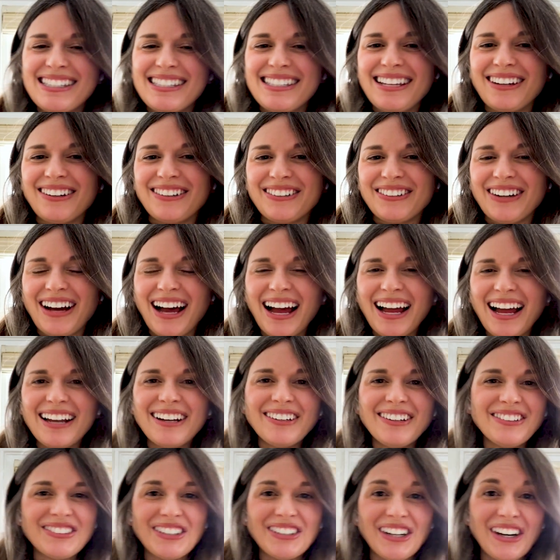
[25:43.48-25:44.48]
So I
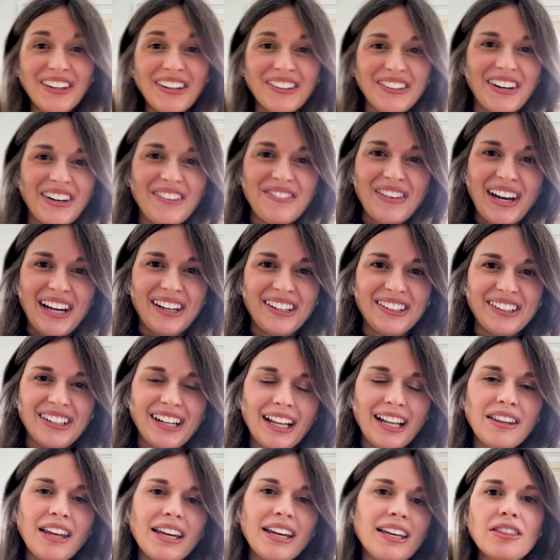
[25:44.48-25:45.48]
don't know about
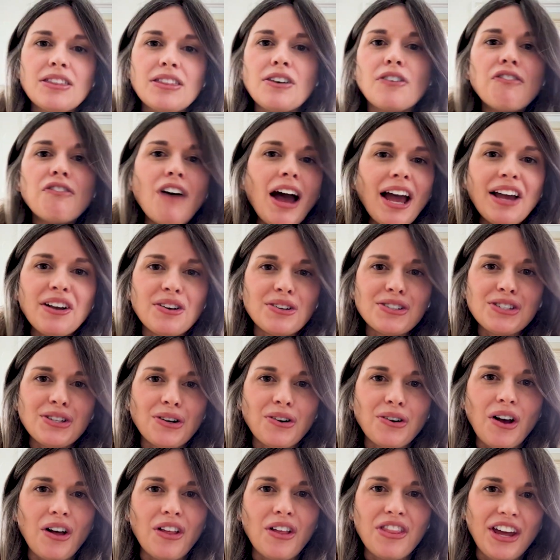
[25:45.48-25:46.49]
like the files
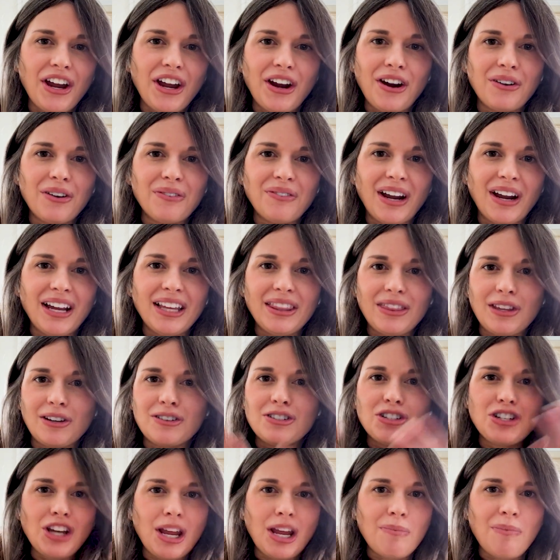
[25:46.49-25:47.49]
are all there, right?
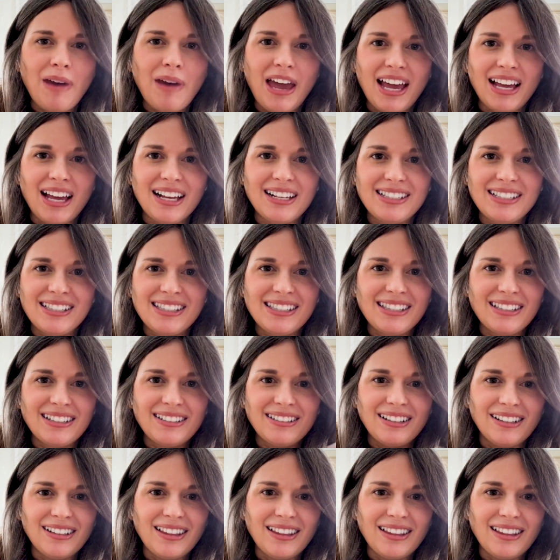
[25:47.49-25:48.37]
They're JPEGs.